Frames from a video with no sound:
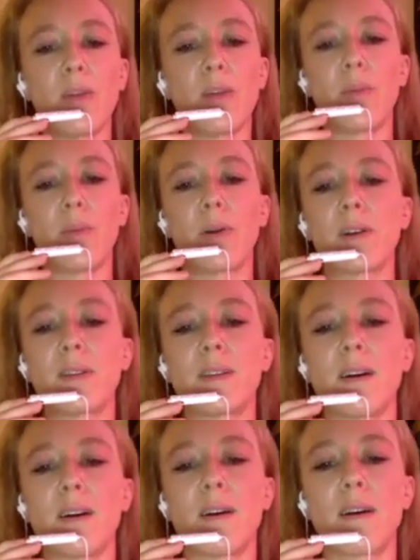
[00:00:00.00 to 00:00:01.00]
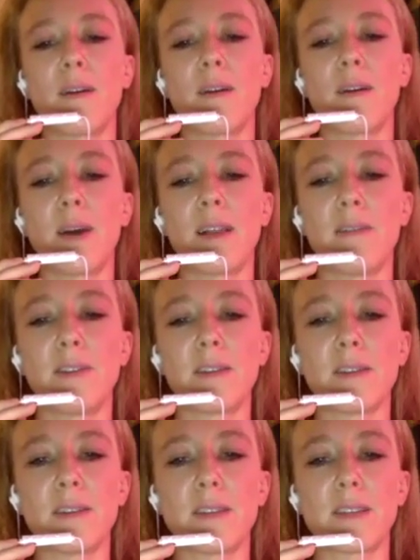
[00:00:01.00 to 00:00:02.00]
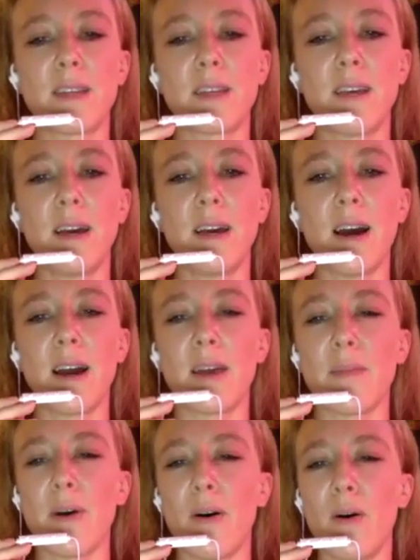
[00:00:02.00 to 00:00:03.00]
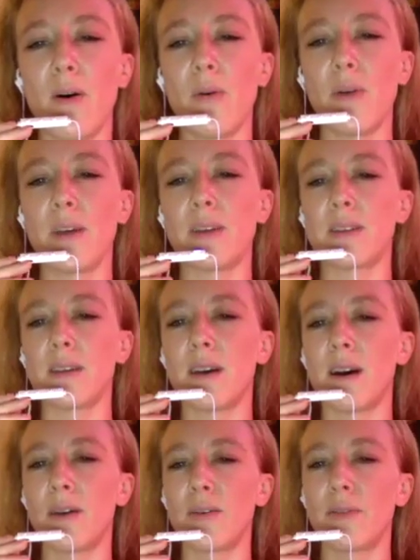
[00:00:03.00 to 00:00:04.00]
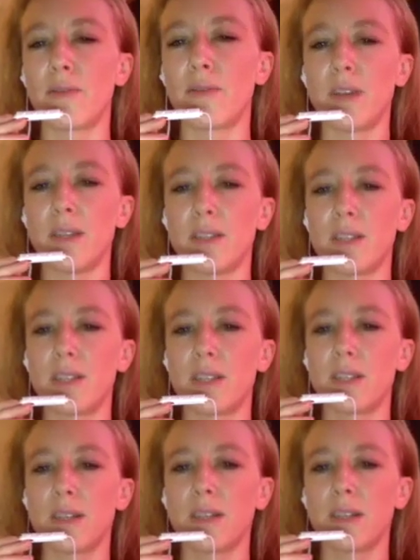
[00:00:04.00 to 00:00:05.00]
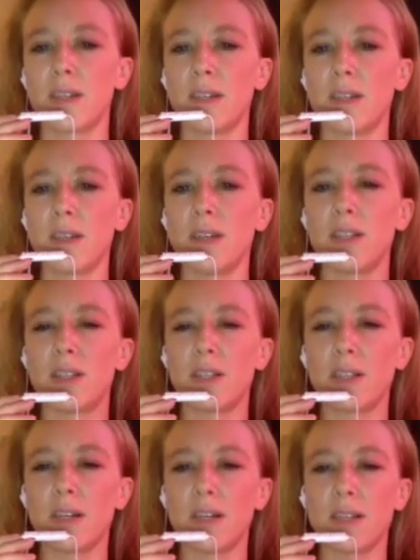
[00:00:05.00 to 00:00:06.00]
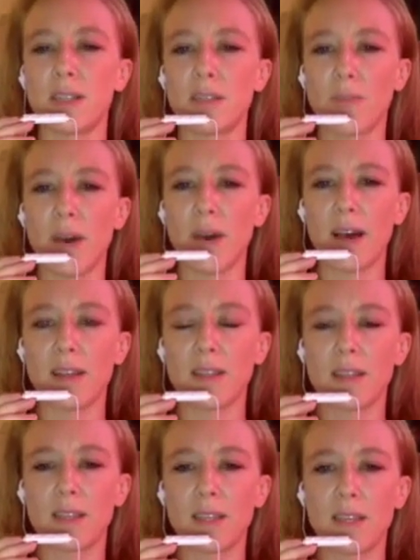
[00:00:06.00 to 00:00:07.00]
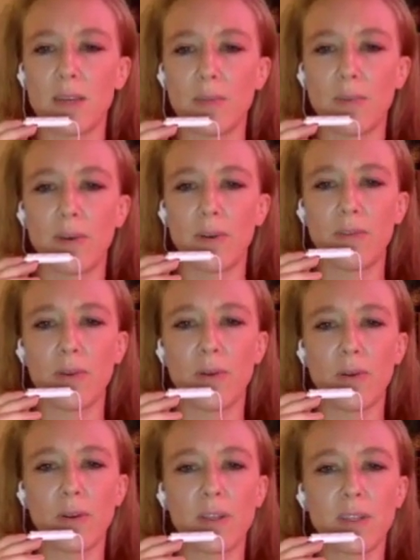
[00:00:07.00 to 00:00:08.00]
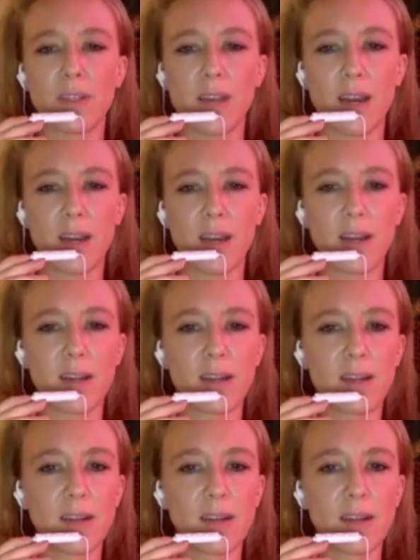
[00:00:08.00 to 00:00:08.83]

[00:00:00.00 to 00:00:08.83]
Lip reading: The birds are my lovers. I am always out of reach, just past the tip of your desire.